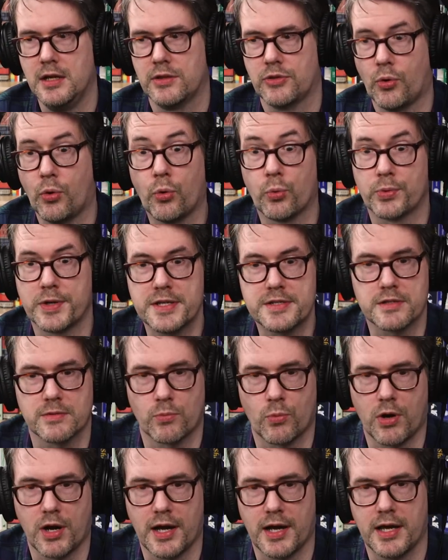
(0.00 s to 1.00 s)
the whole reason
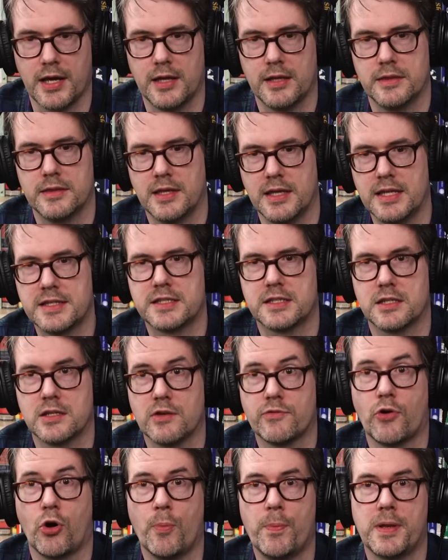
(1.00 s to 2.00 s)
why the entity of
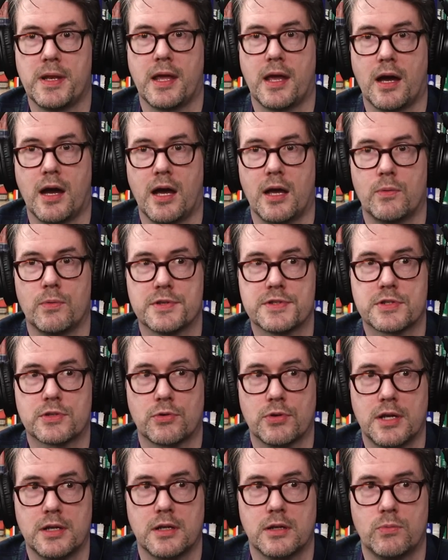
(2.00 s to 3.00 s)
OpenAI was
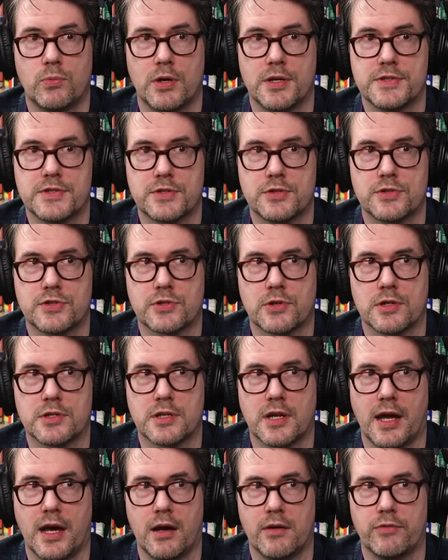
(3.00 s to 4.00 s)
created was to start to
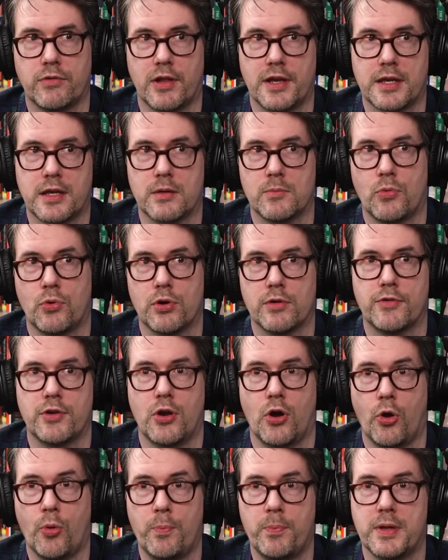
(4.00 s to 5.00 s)
have like more of an
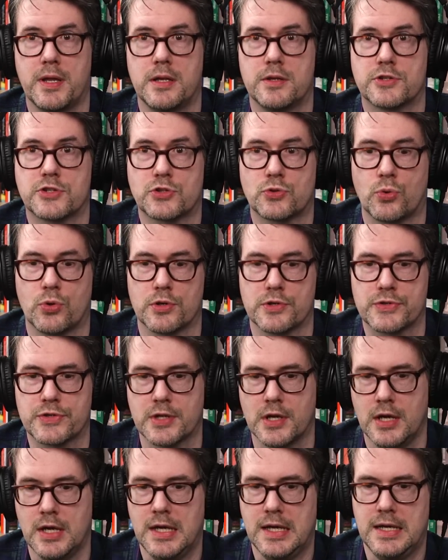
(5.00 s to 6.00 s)
open source
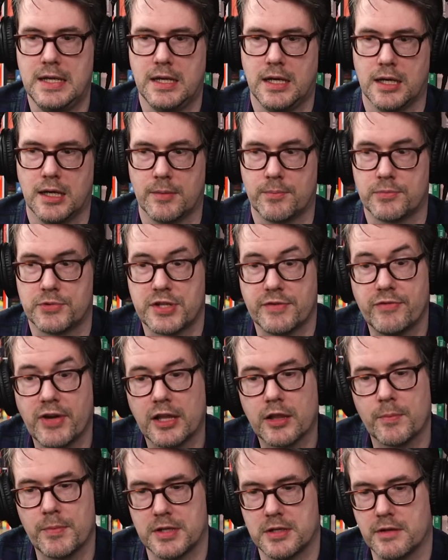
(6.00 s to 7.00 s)
Uh,
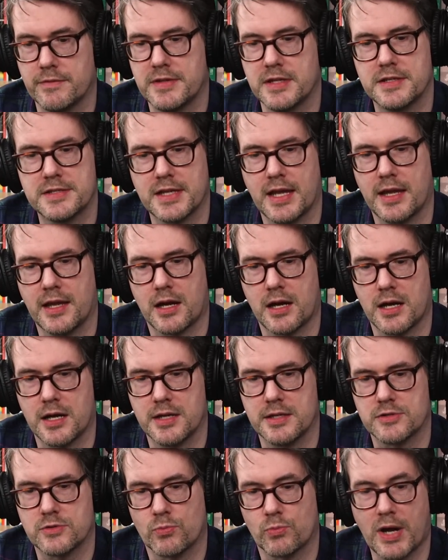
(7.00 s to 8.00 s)
development of these A
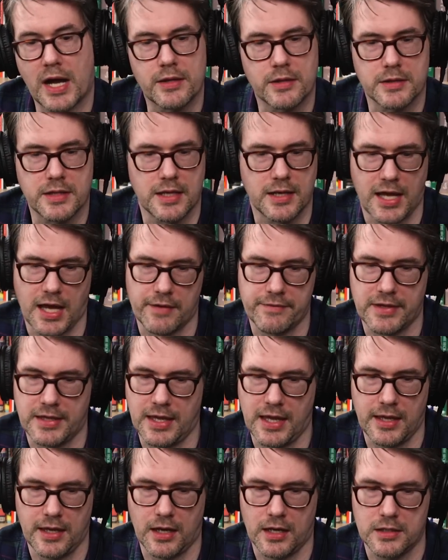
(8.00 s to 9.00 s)
Is, rather than having
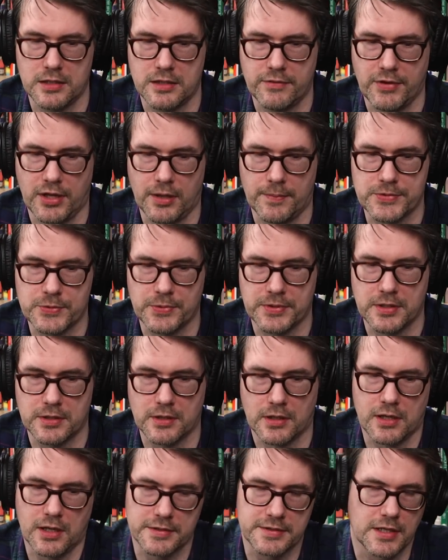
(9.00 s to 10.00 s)
A I developed within the
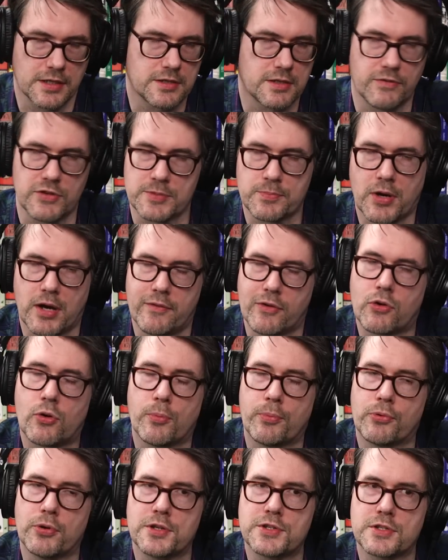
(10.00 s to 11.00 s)
context of these private
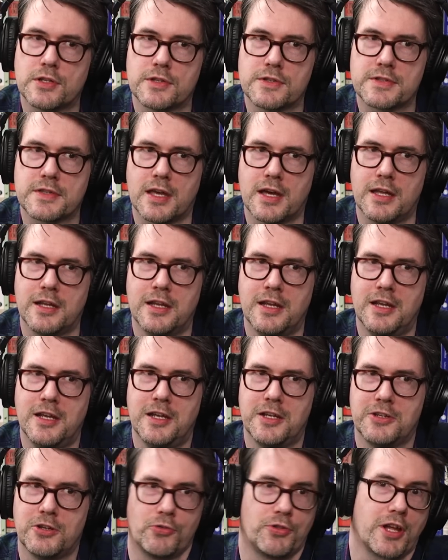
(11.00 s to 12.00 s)
corporations that,
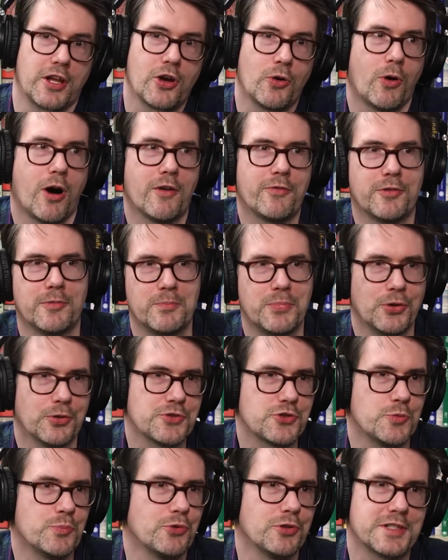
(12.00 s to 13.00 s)
you know, they go off and build
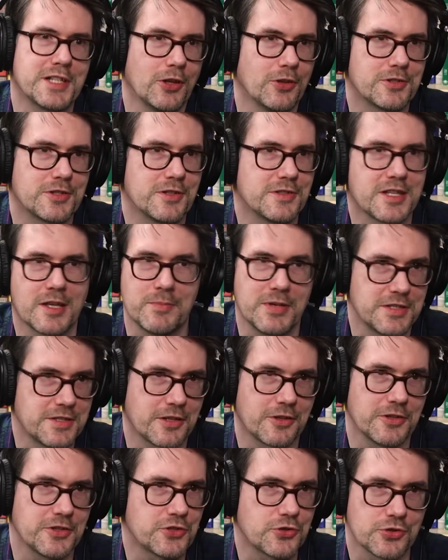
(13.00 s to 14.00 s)
superintelligence that
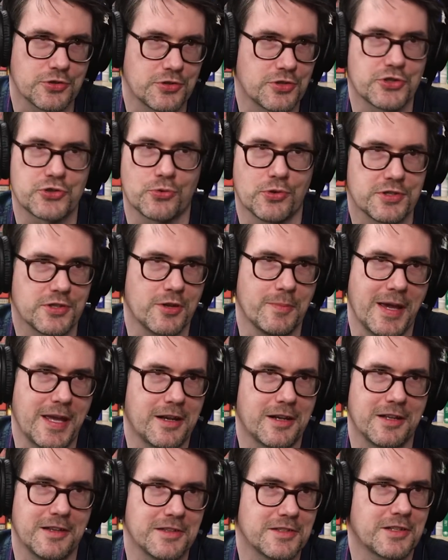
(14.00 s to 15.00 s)
basically destroys
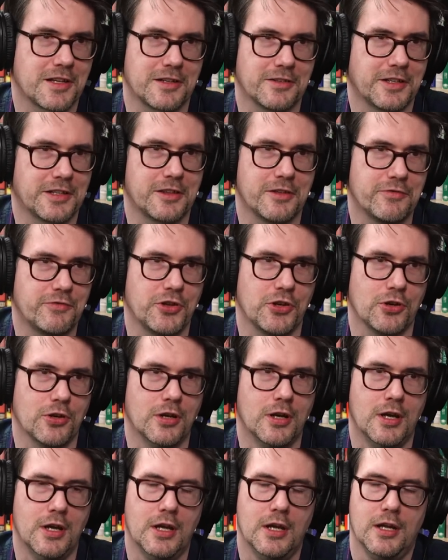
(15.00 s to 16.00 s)
humanity. It's kind of like the fear.
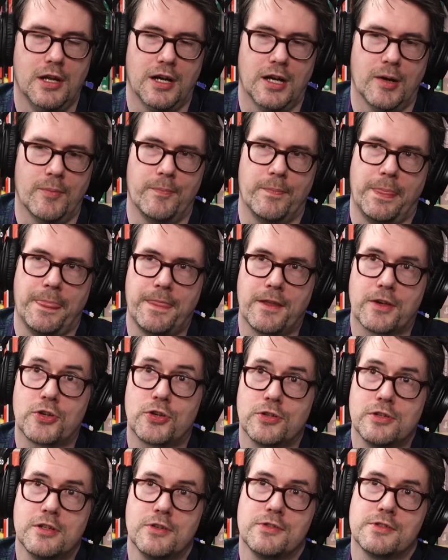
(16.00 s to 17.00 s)
Um, the good
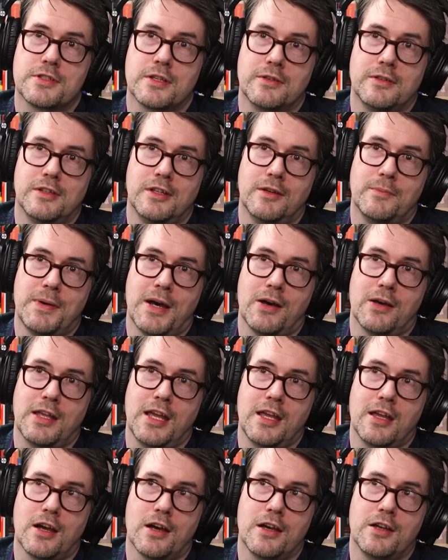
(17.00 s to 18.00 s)
news in, about
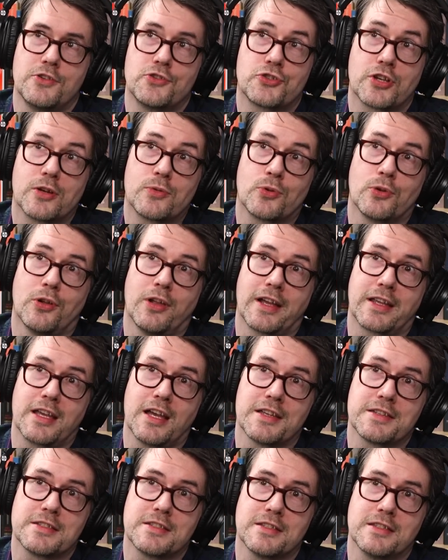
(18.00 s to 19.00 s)
A I in general, I
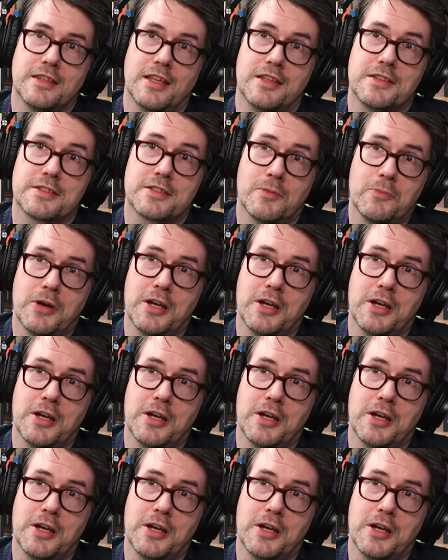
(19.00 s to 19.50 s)
guess, in, in some